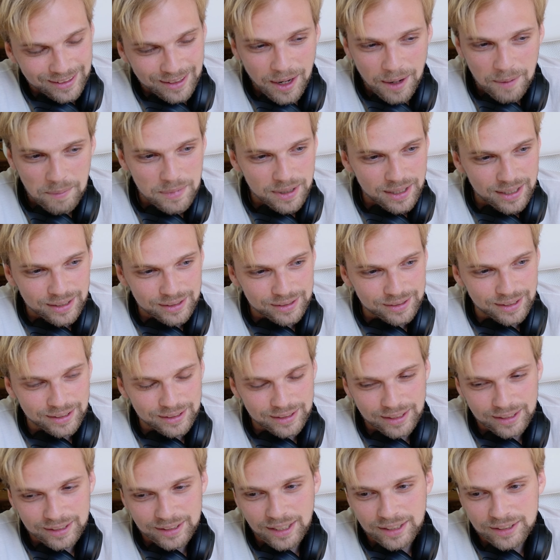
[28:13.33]
Because
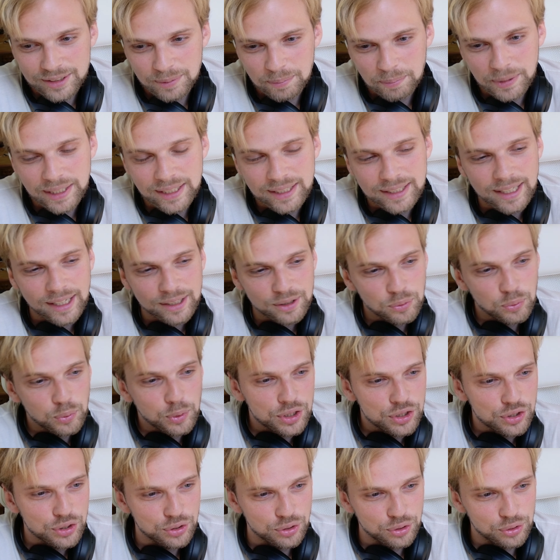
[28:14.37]
the speed at
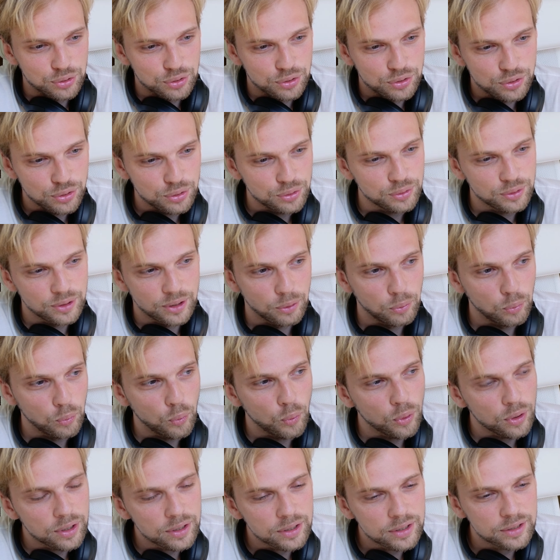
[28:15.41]
which you do the
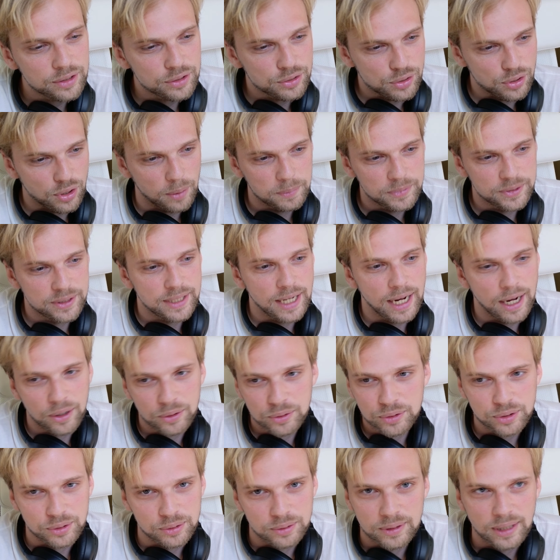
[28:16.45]
work drops down
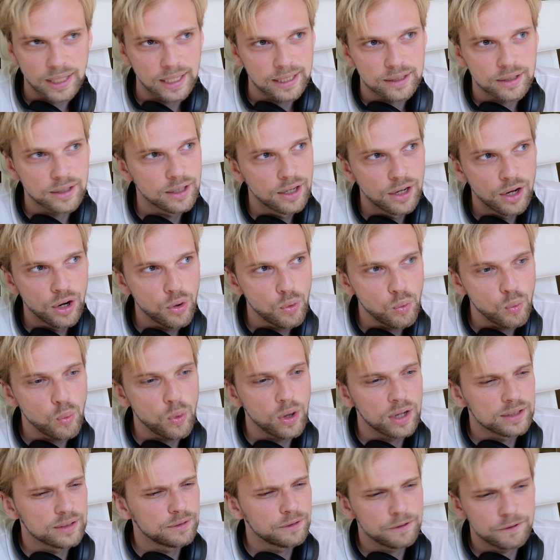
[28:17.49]
to like
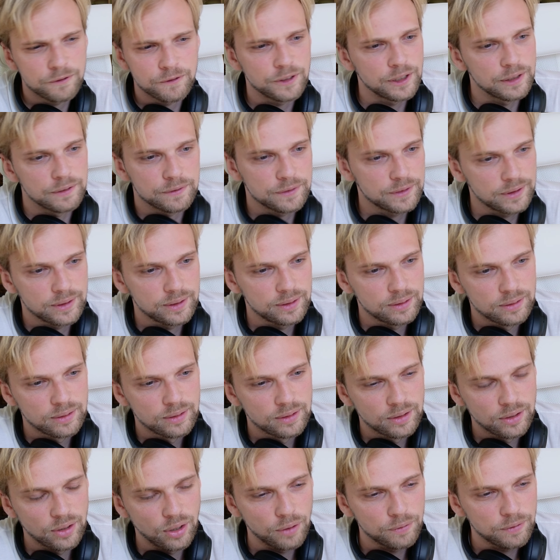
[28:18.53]
1/5
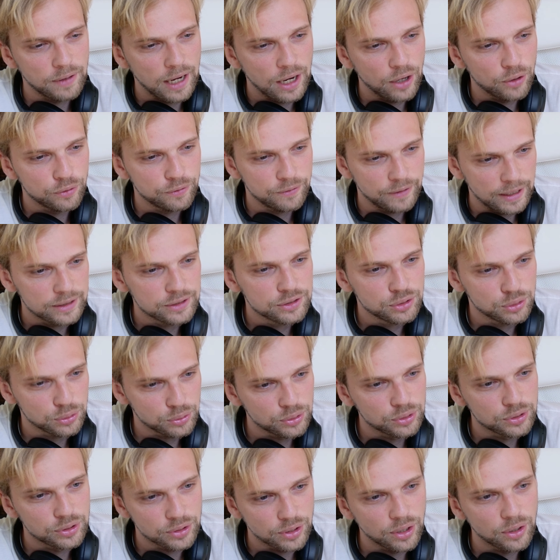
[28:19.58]
of how fast you
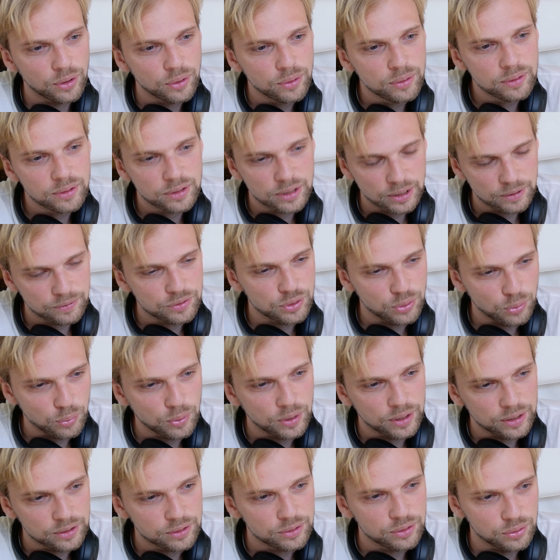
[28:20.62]
could go if you
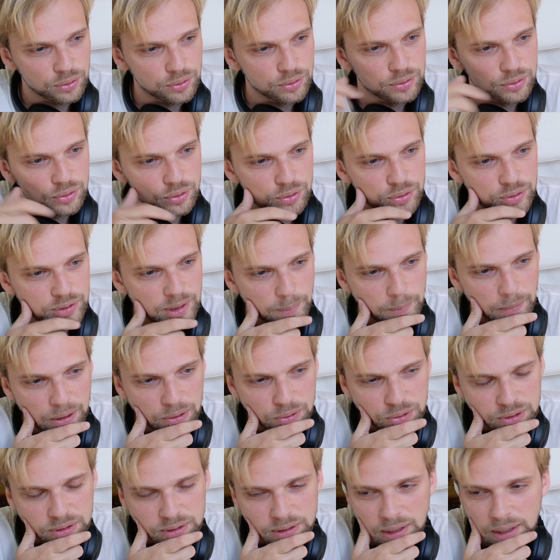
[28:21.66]
were to use a mouse,